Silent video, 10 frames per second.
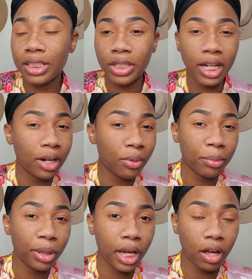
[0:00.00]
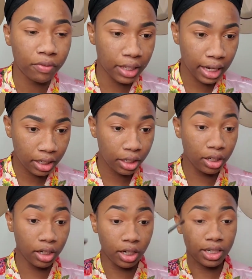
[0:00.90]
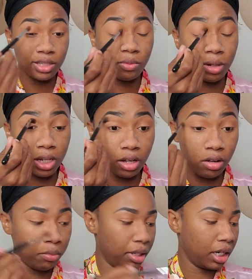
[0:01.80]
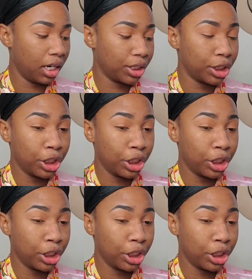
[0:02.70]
so I kind of want to play off that color as well, but not